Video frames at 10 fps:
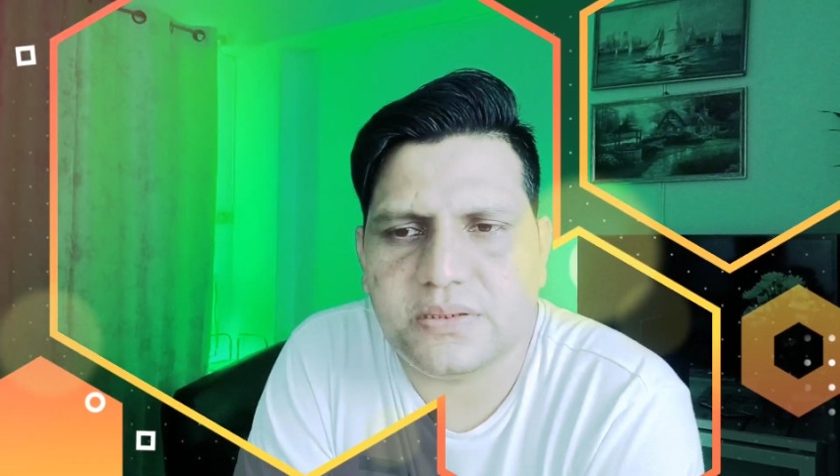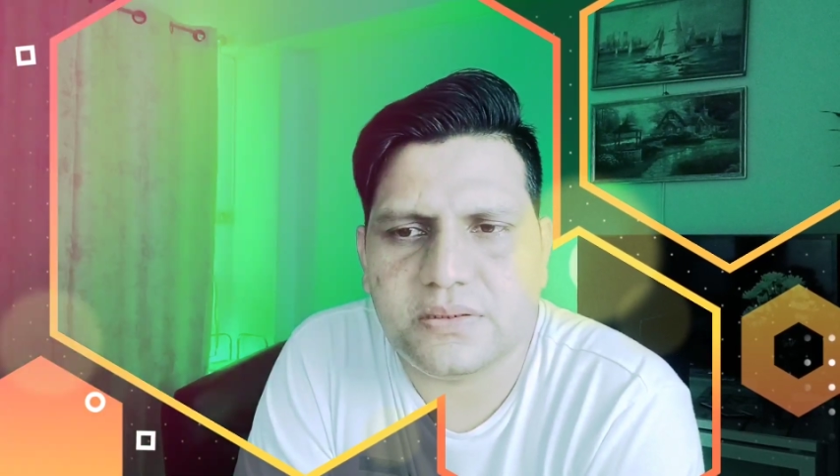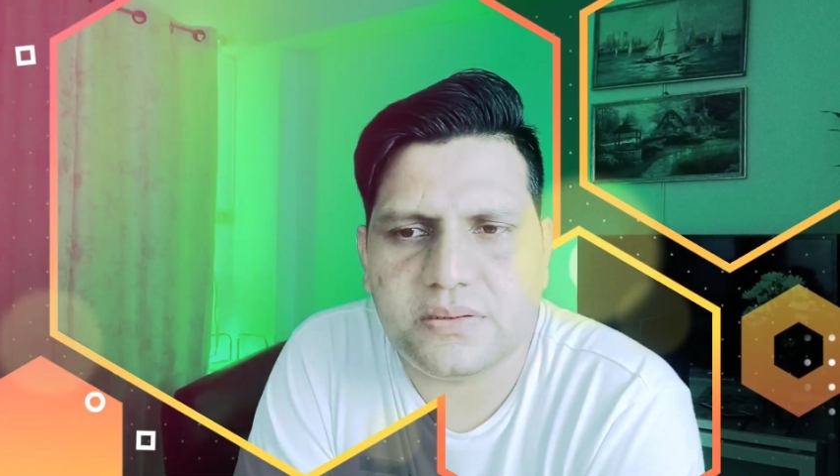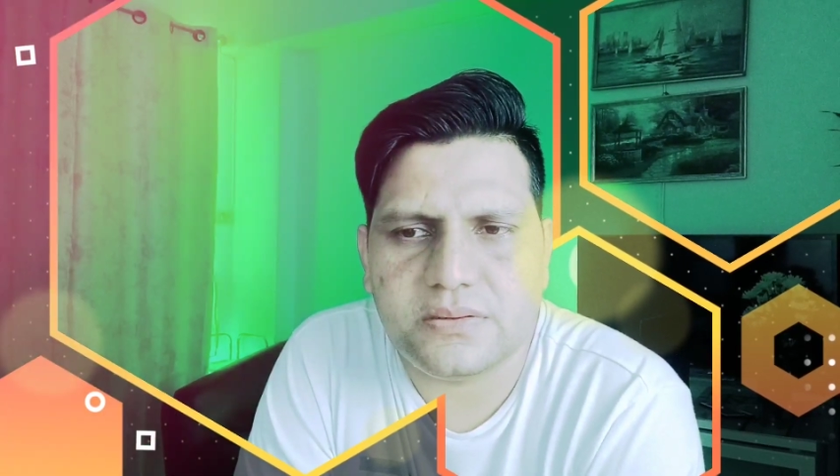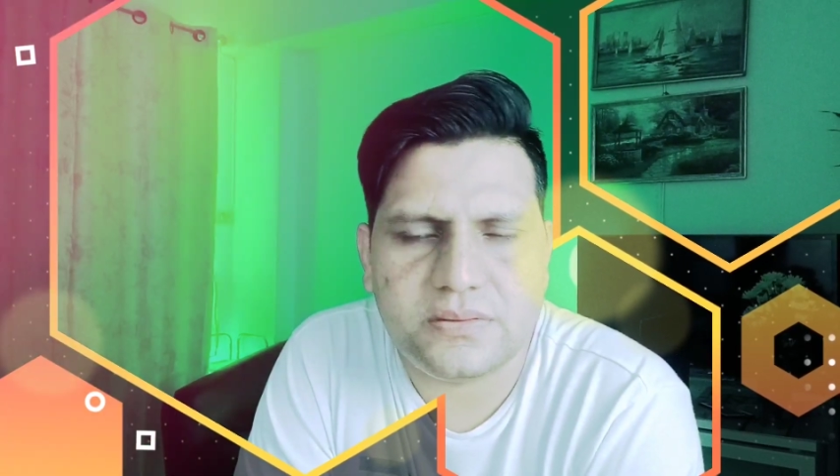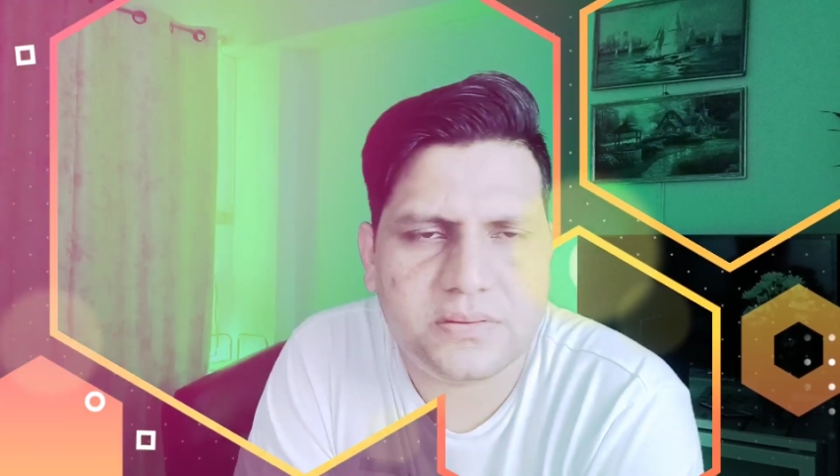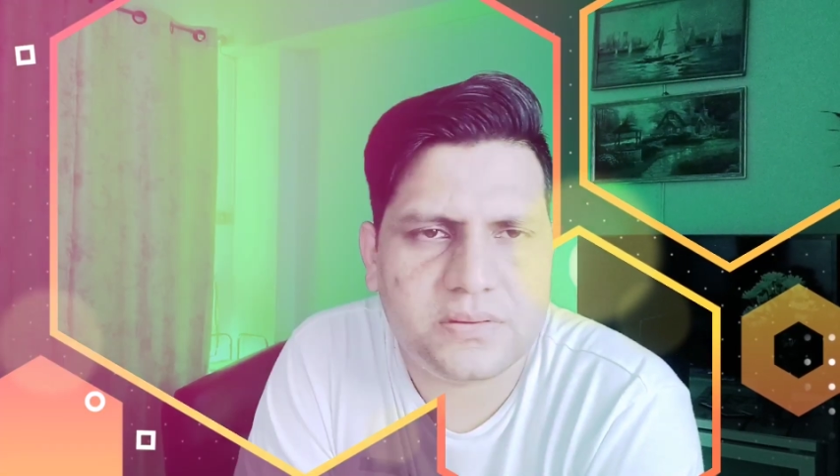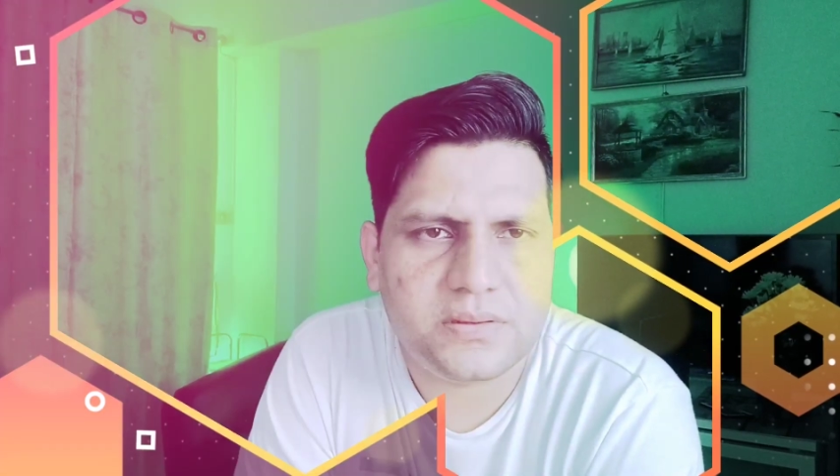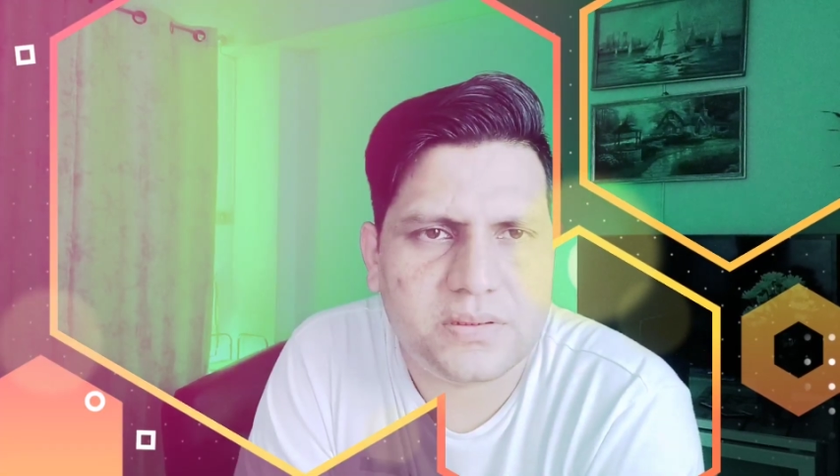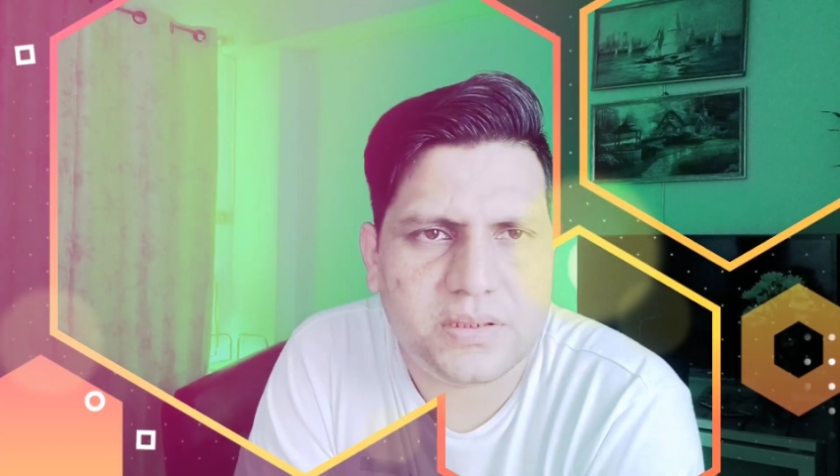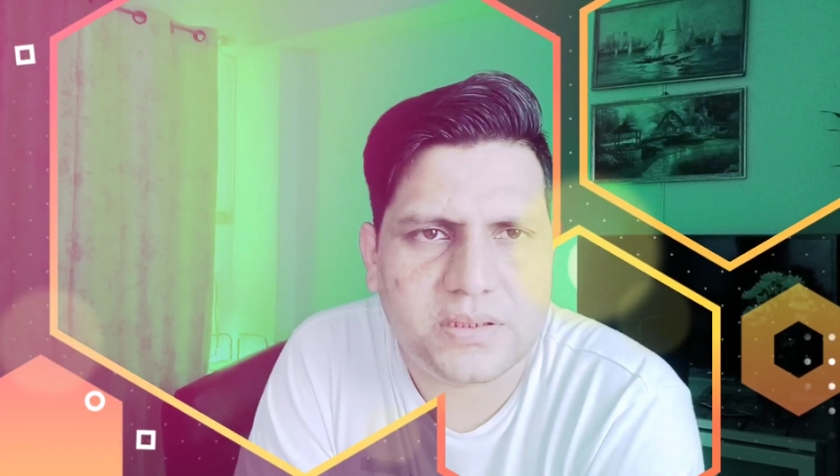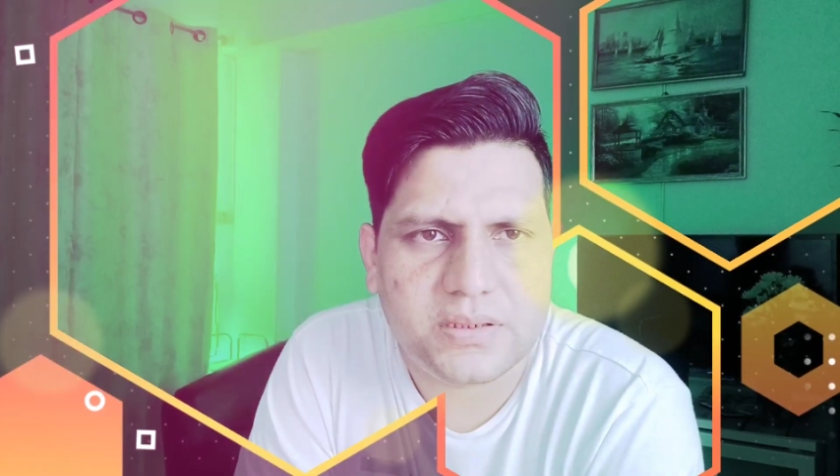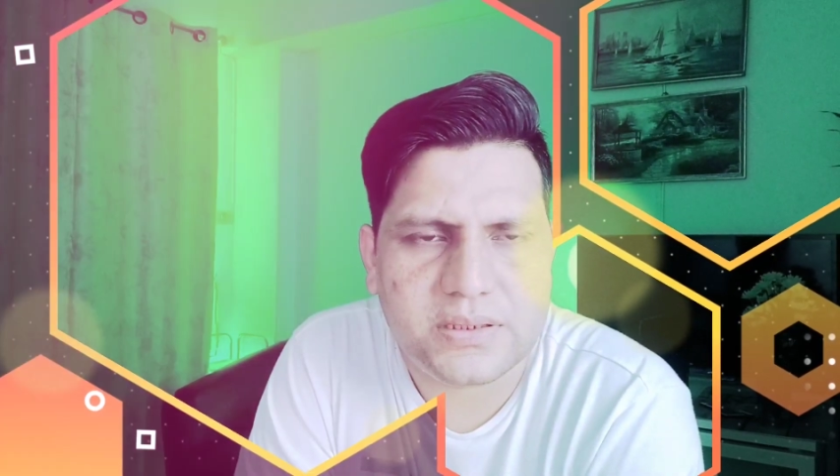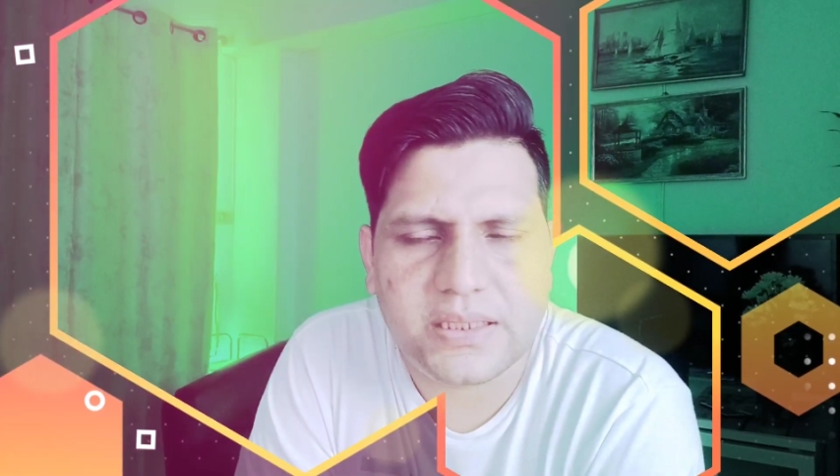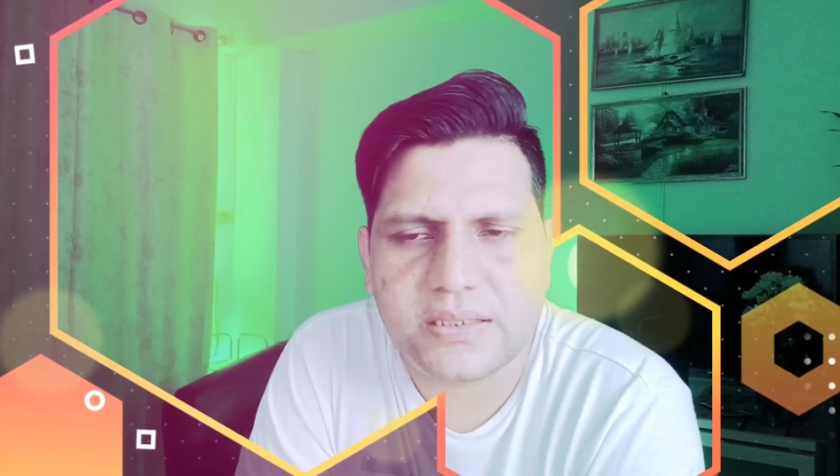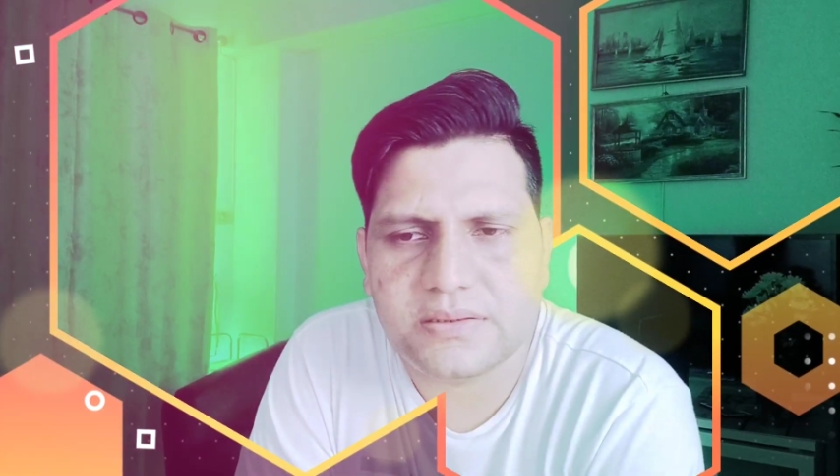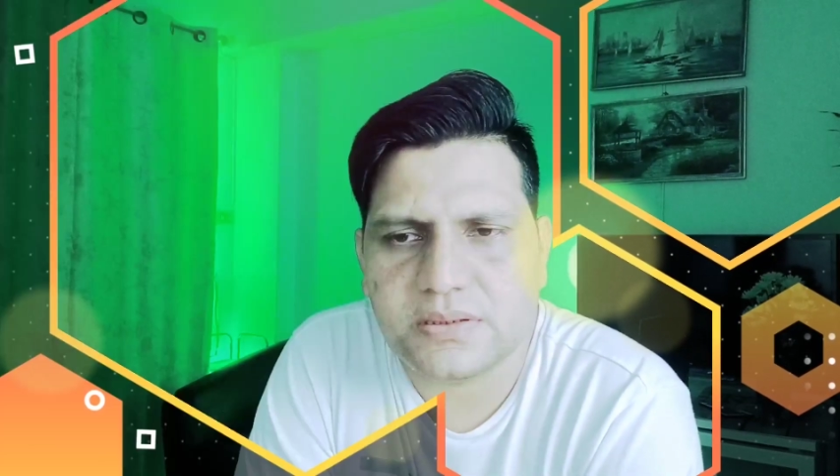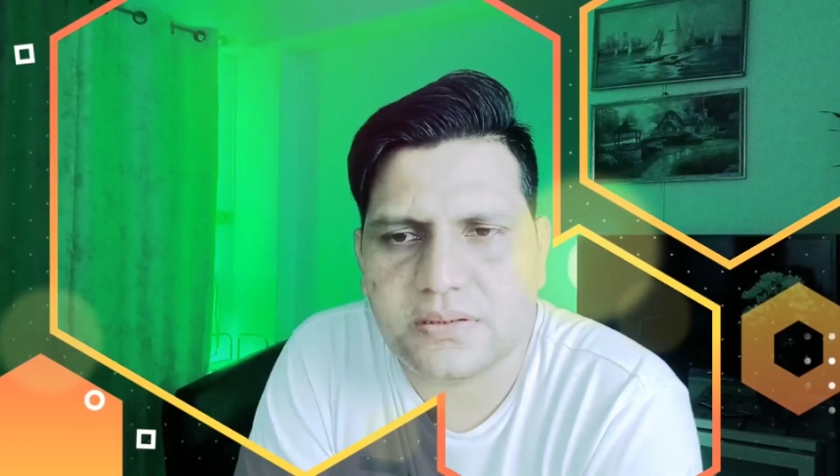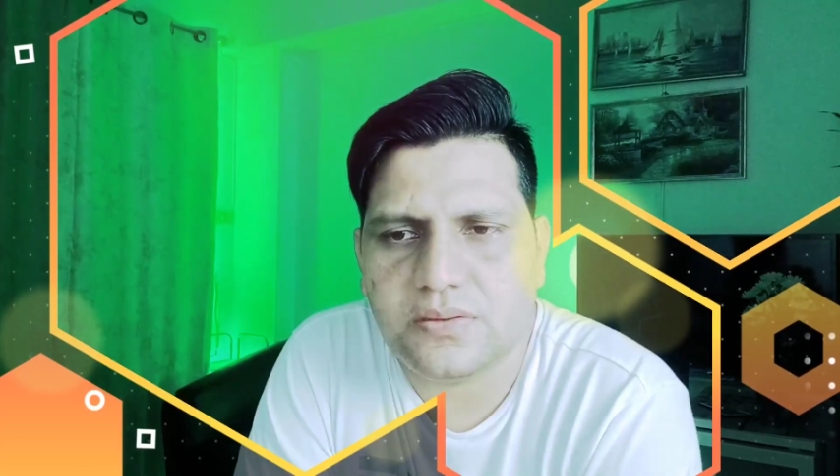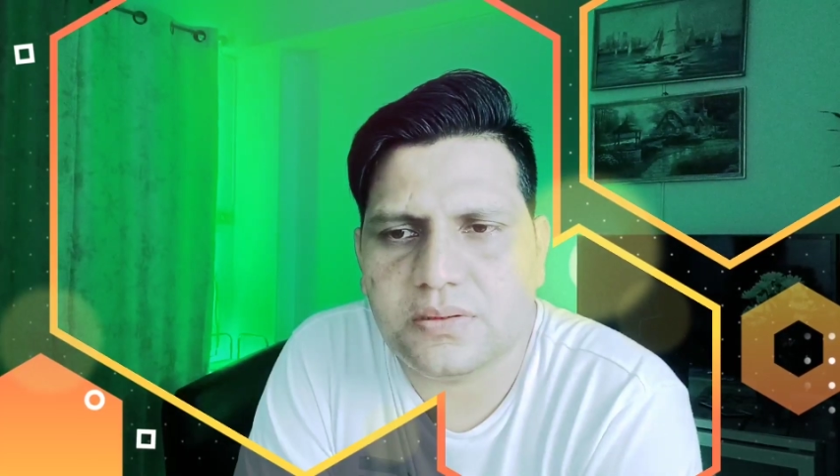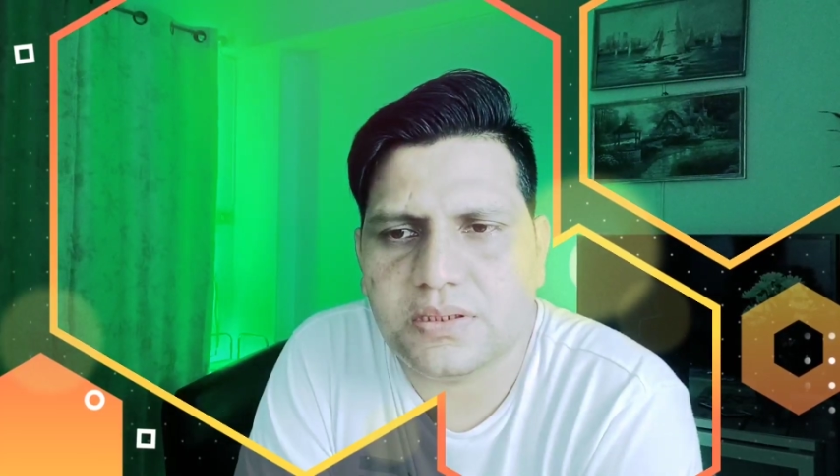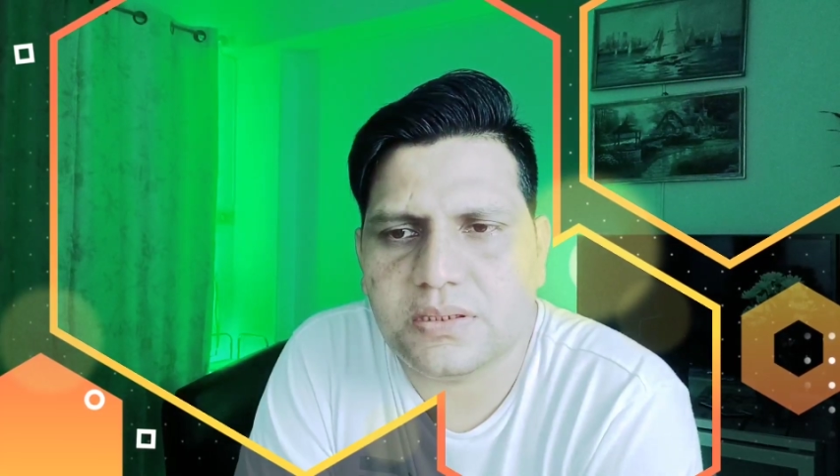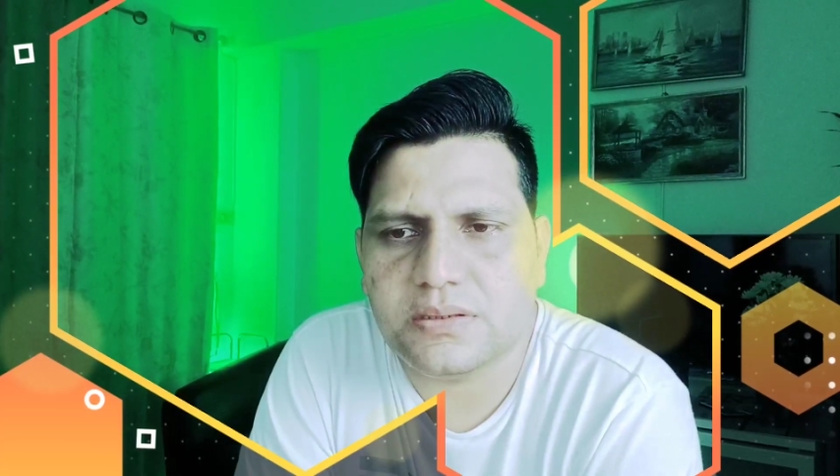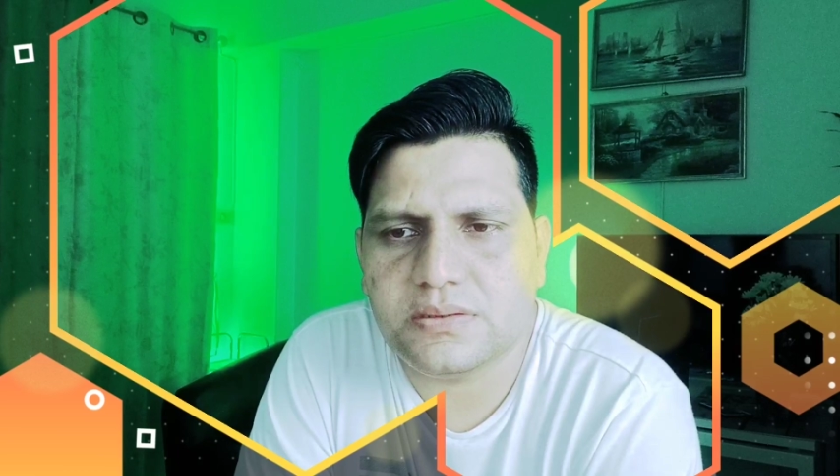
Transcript: uh, gangs and all that.